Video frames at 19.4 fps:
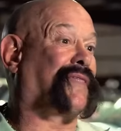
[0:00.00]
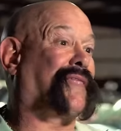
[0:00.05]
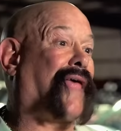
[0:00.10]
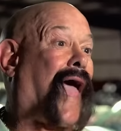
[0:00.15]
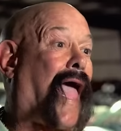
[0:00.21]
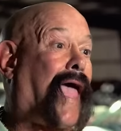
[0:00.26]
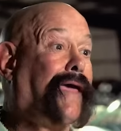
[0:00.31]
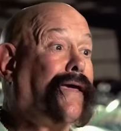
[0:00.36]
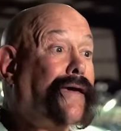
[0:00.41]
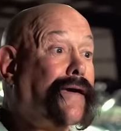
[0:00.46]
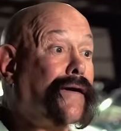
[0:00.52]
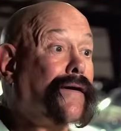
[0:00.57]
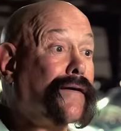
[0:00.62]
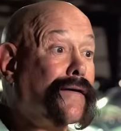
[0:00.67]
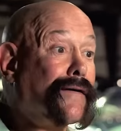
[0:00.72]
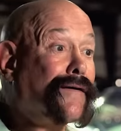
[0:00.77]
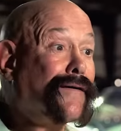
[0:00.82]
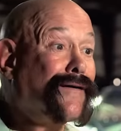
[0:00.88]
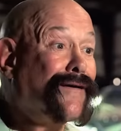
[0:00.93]
a tank
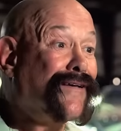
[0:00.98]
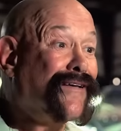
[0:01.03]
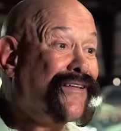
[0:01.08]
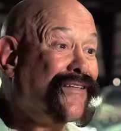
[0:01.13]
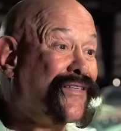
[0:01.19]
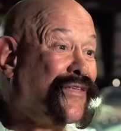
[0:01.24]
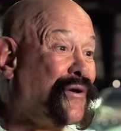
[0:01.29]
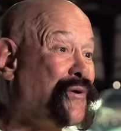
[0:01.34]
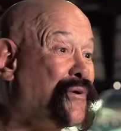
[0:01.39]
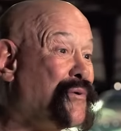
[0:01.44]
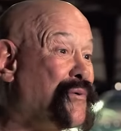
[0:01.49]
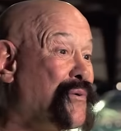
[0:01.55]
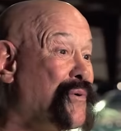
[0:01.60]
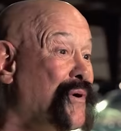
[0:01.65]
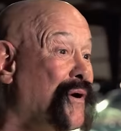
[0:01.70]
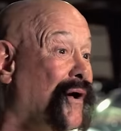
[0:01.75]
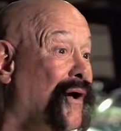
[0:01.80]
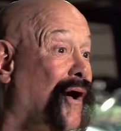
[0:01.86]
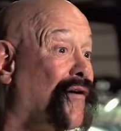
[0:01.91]
to
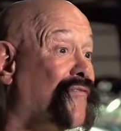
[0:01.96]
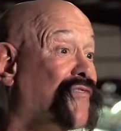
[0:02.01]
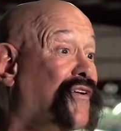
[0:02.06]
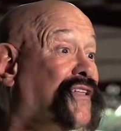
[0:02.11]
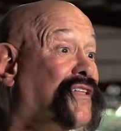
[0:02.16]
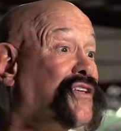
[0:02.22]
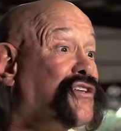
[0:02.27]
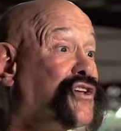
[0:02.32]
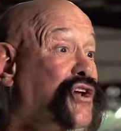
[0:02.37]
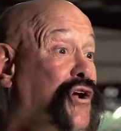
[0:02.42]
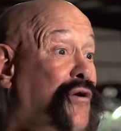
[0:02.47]
vintage